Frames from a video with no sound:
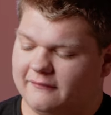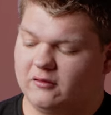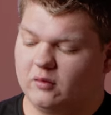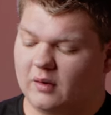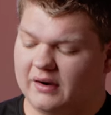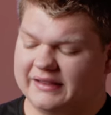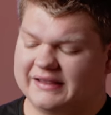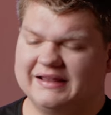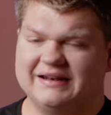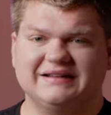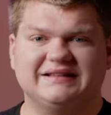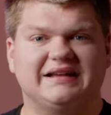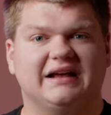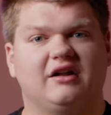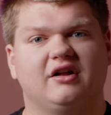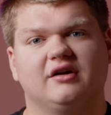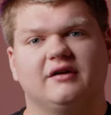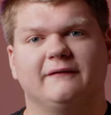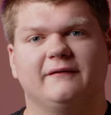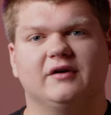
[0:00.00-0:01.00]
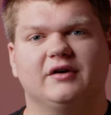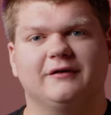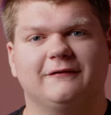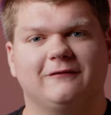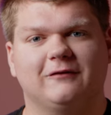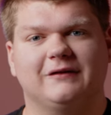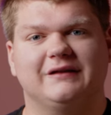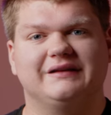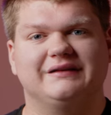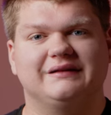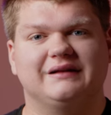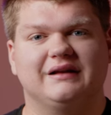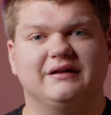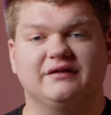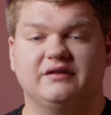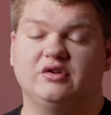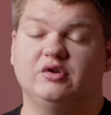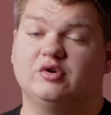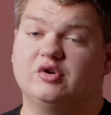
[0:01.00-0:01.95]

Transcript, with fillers: If you wanna get a teleconverter for this lens,